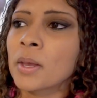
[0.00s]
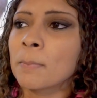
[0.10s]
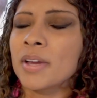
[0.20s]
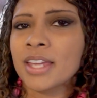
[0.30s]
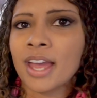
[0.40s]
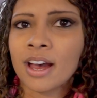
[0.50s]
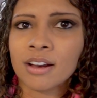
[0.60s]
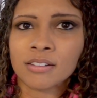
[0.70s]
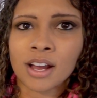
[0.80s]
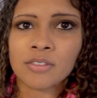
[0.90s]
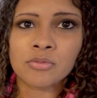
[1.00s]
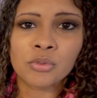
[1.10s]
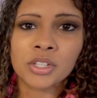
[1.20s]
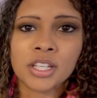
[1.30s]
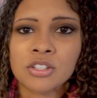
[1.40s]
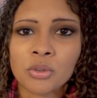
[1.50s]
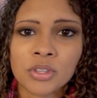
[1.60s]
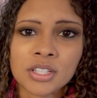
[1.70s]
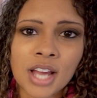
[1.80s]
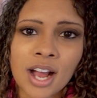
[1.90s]
But yeah, I've really enjoyed
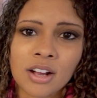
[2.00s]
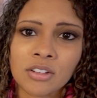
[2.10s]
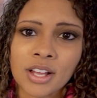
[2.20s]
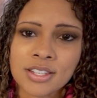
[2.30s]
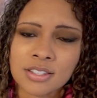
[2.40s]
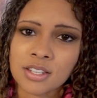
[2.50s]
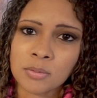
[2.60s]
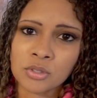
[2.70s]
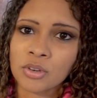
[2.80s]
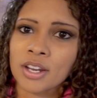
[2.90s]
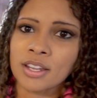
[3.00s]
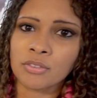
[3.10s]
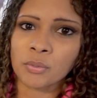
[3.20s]
the tile as a substrate.